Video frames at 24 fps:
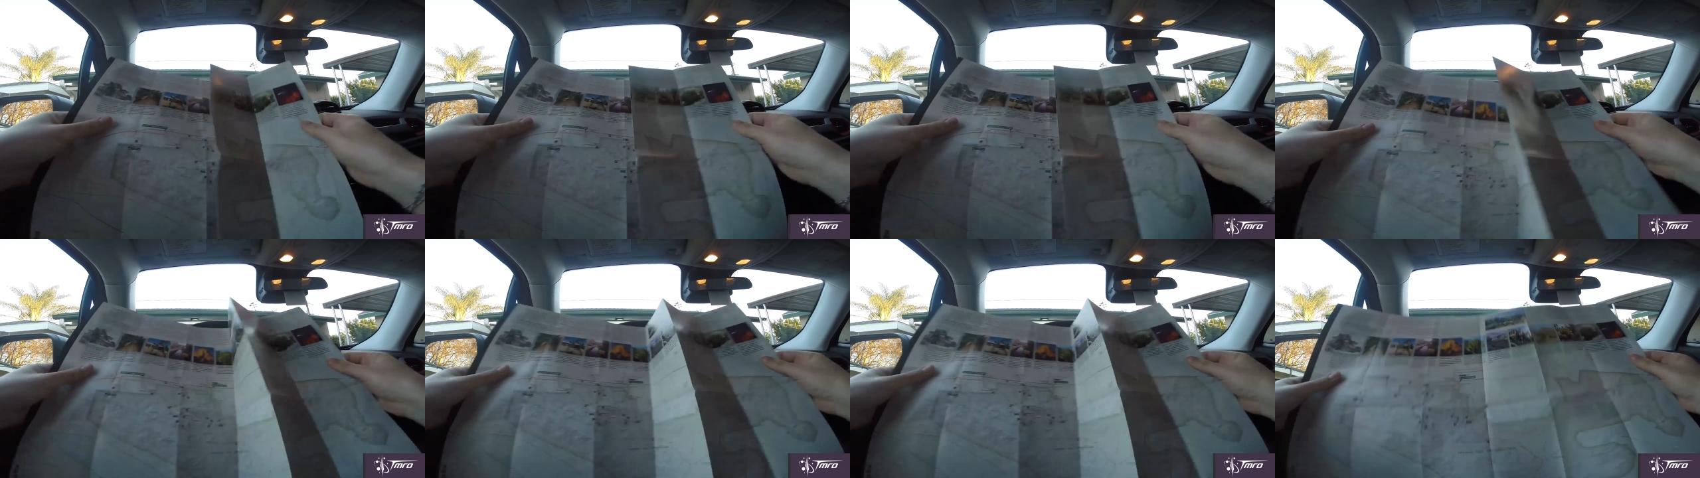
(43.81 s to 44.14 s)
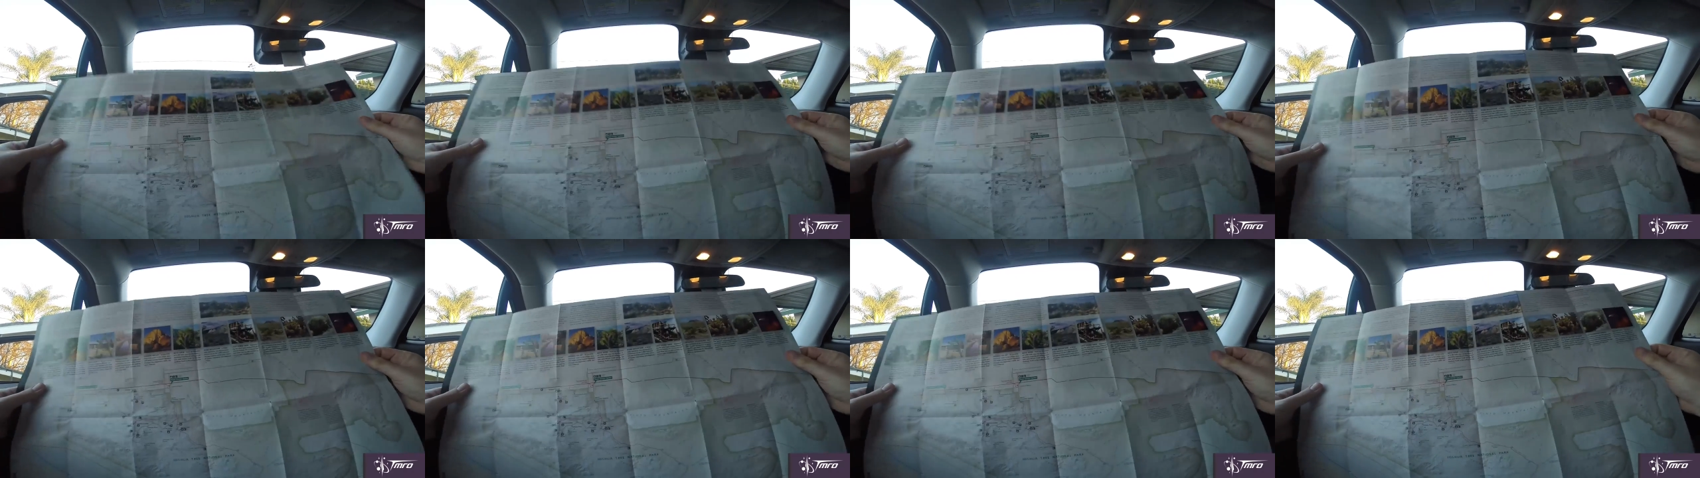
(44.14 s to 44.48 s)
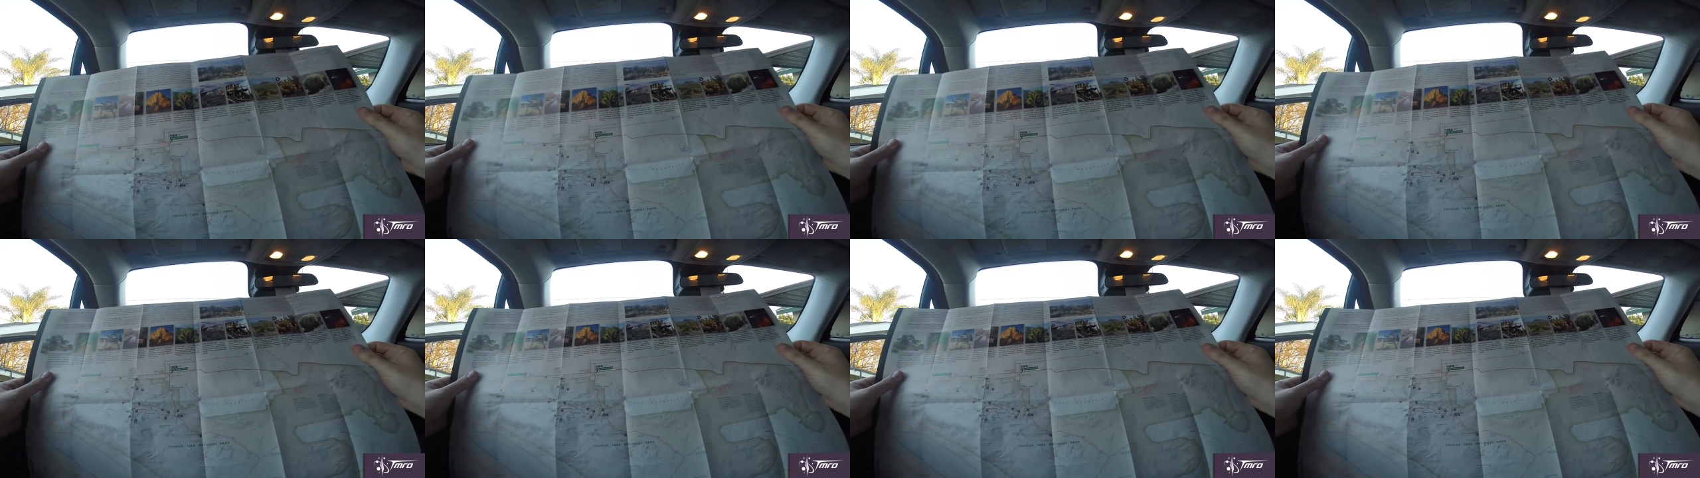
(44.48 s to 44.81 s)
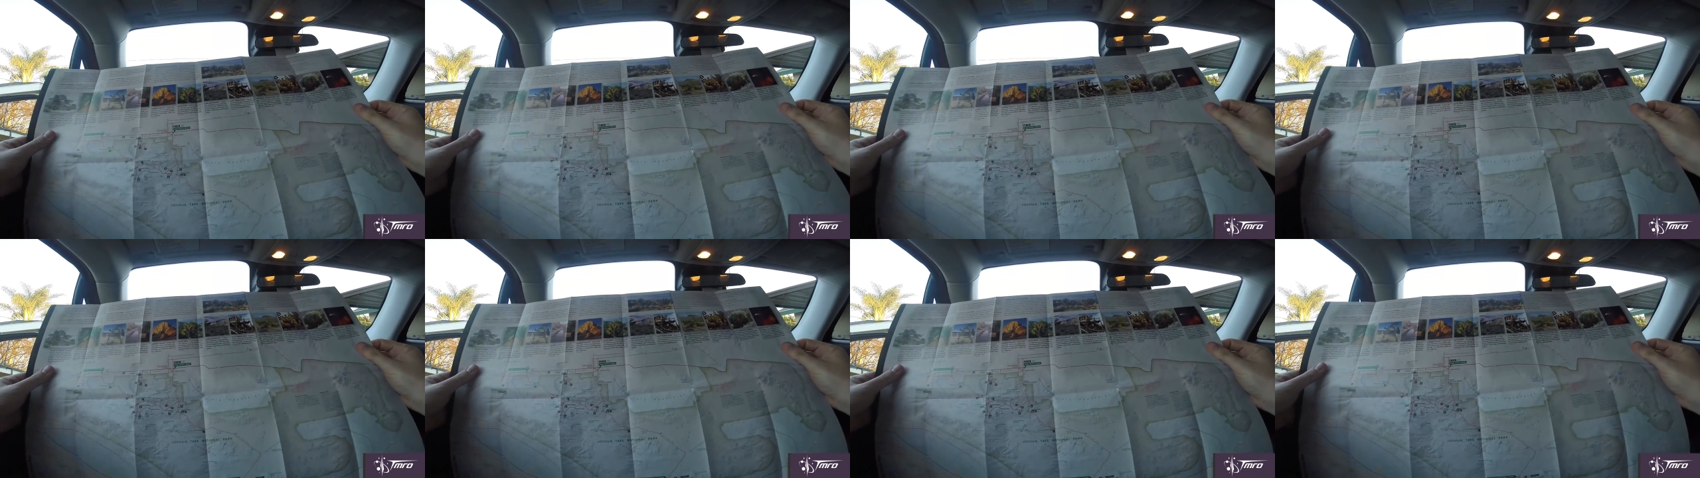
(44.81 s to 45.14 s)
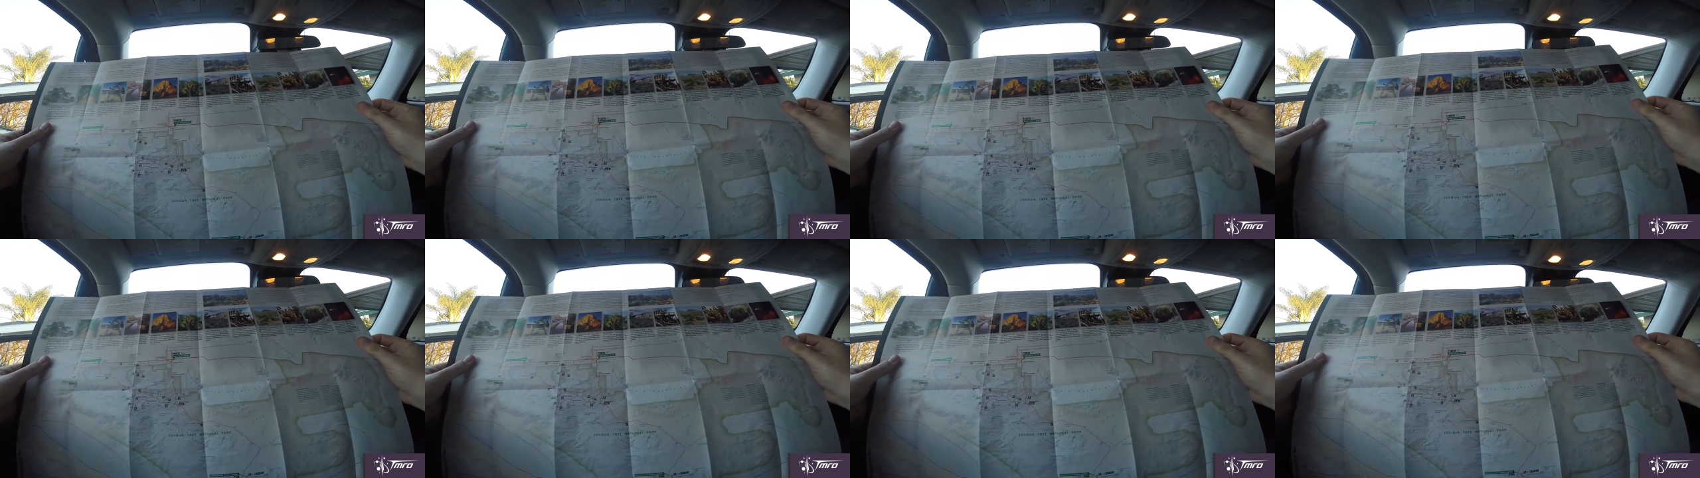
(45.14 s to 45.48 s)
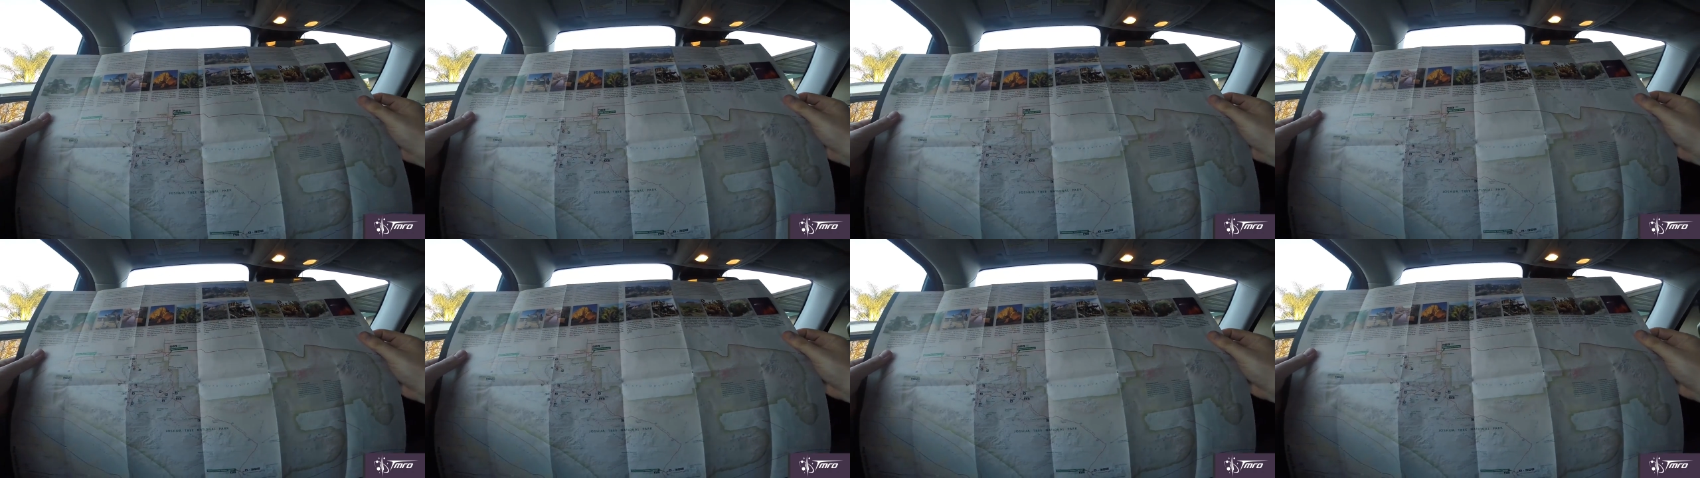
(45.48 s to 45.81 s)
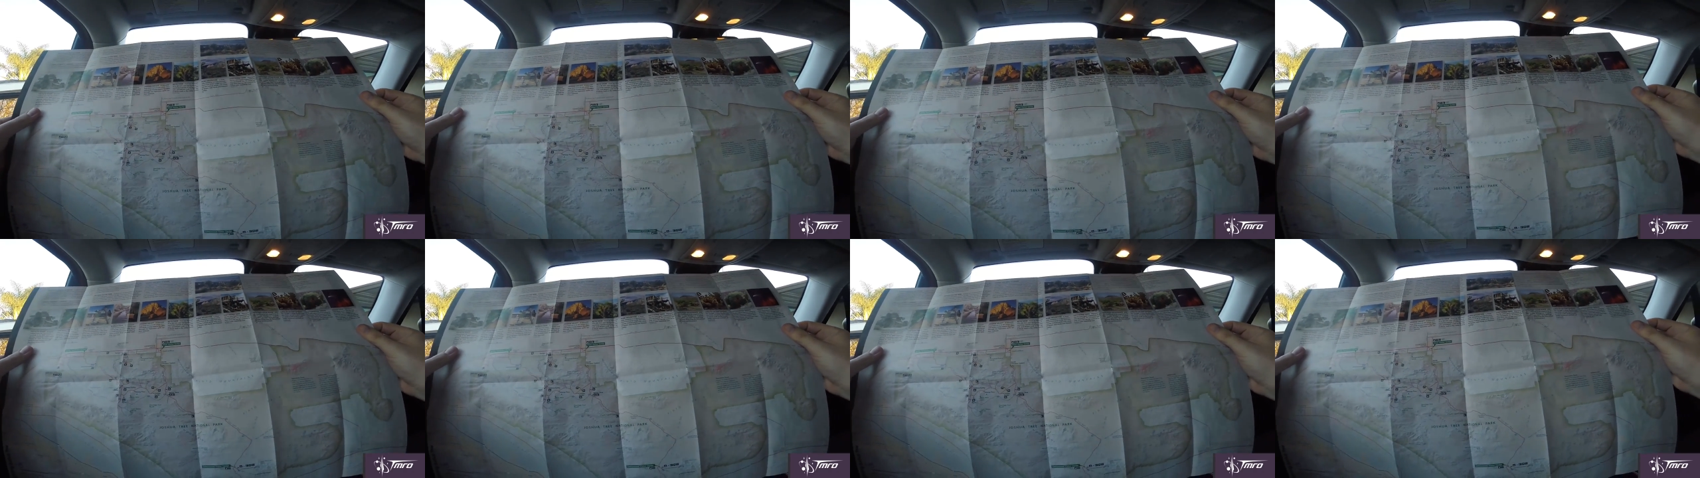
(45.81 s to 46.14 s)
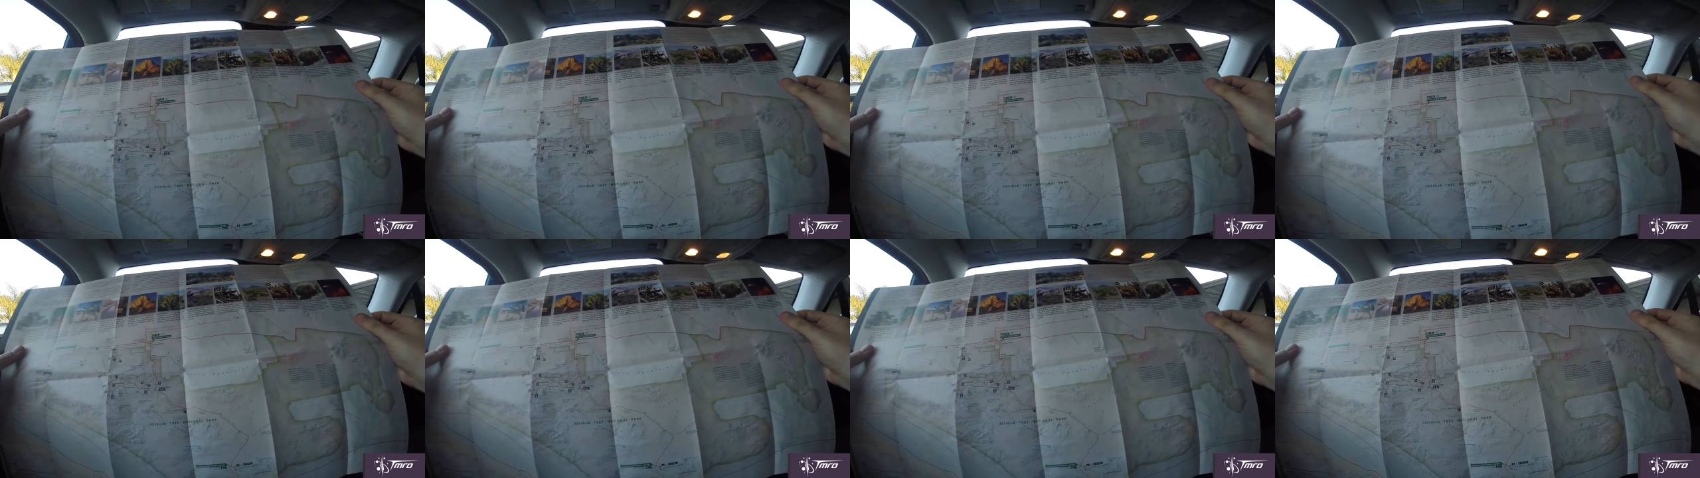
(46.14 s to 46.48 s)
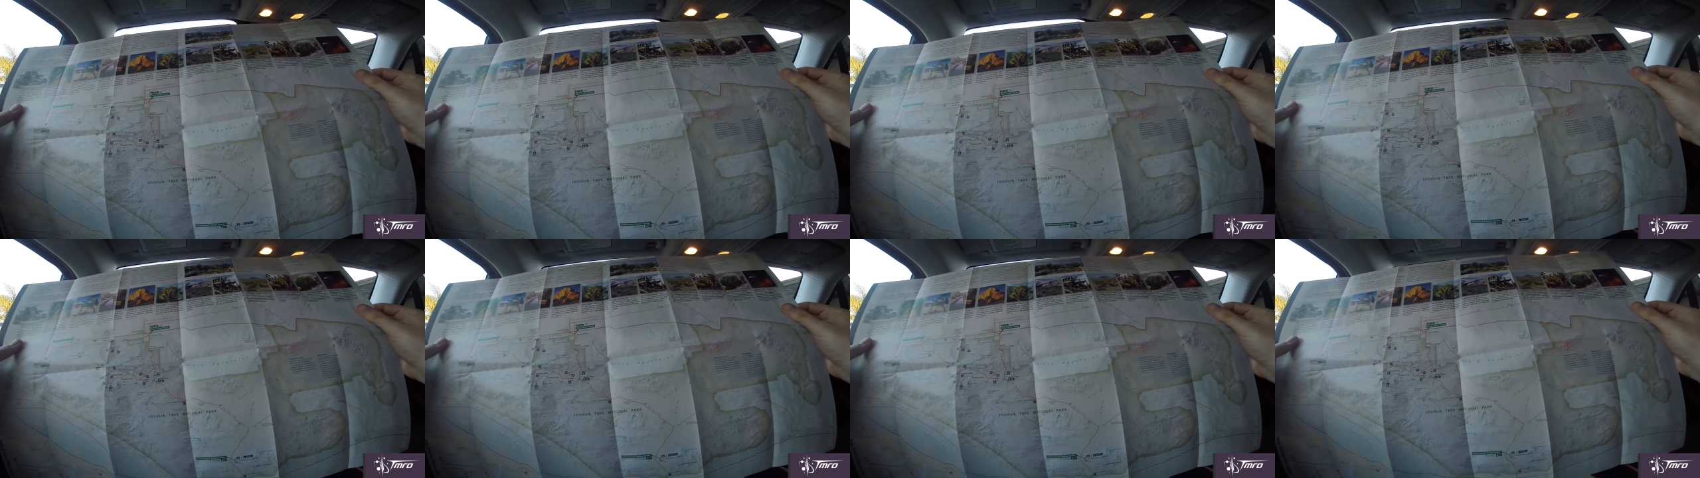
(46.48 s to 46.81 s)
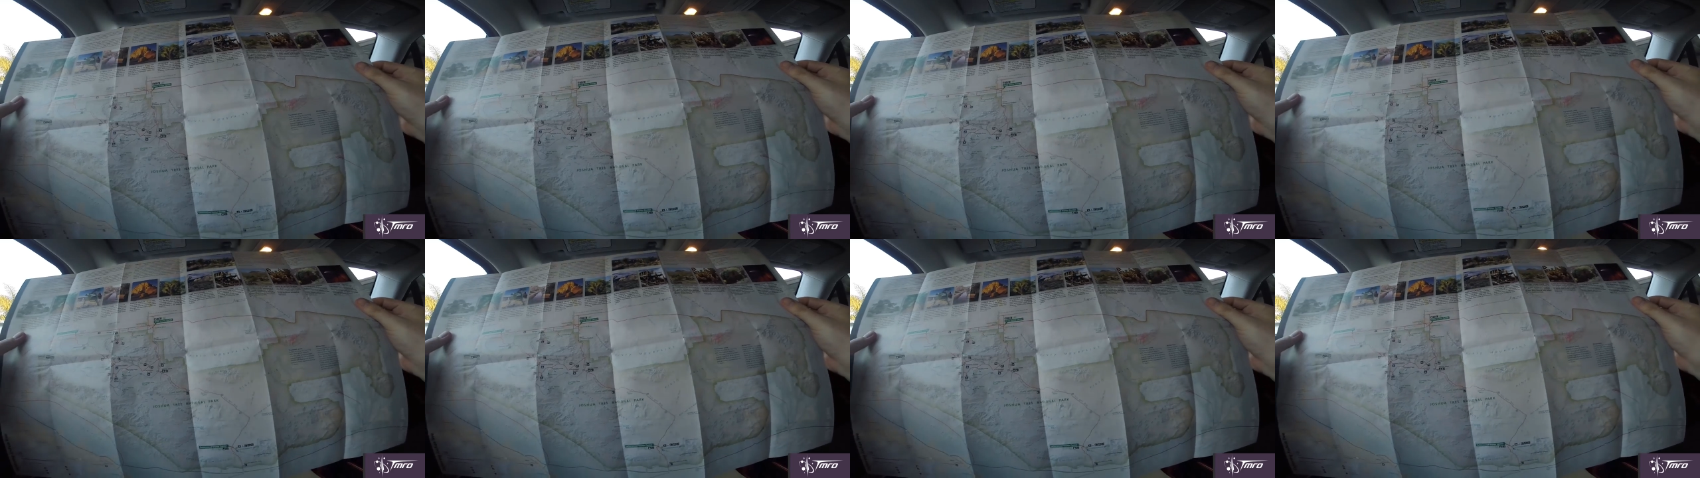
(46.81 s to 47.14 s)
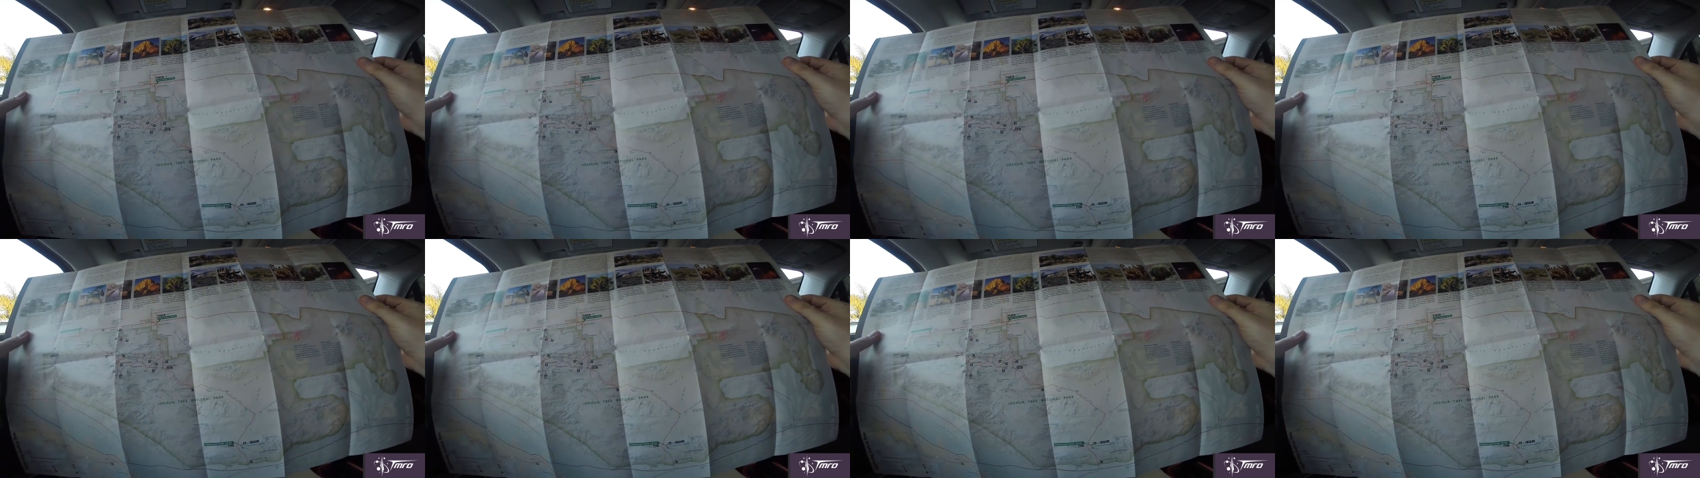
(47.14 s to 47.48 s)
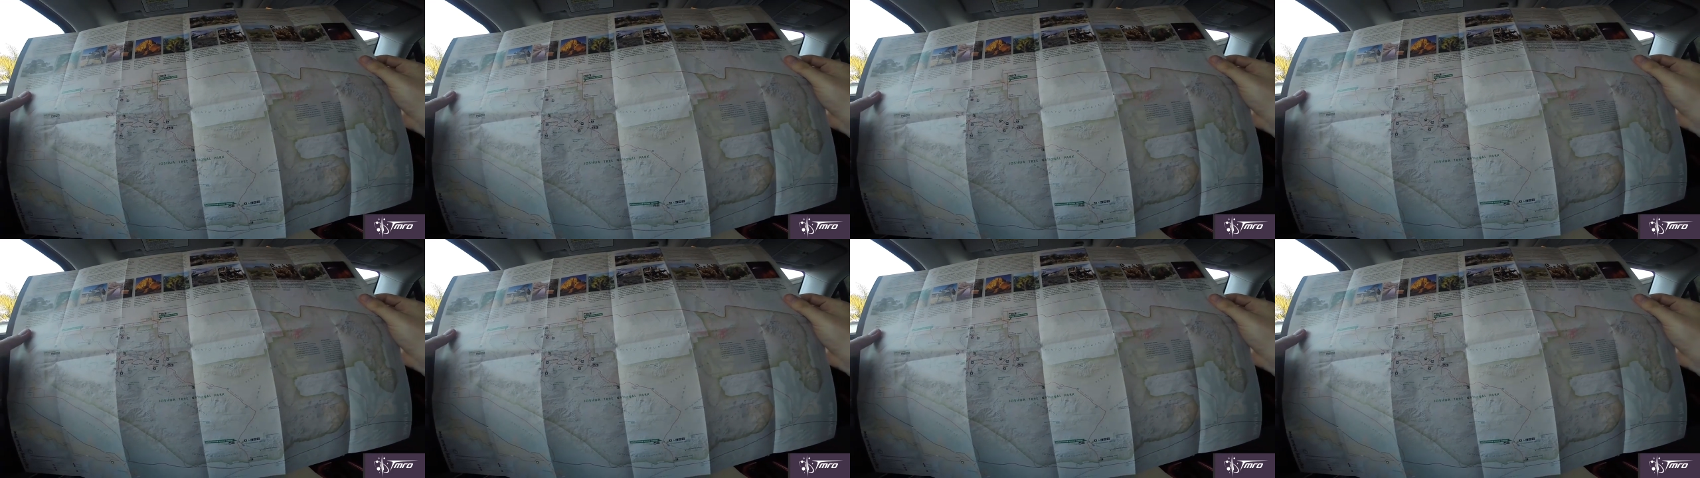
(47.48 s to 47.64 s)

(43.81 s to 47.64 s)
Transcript: No face is visible, so there are no lips to read.